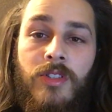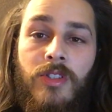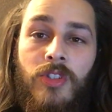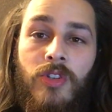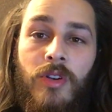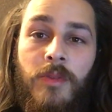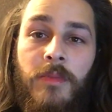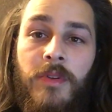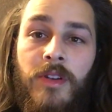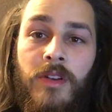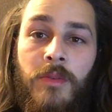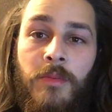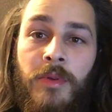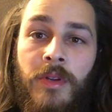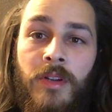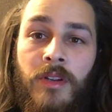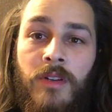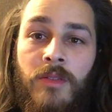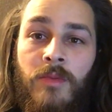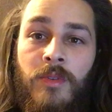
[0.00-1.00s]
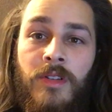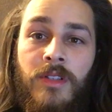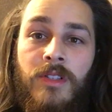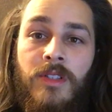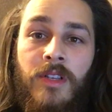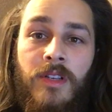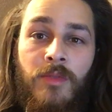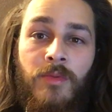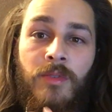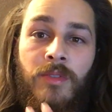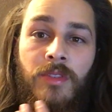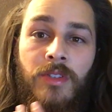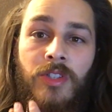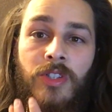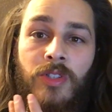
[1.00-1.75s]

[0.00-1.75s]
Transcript: trimming your beard when it's like really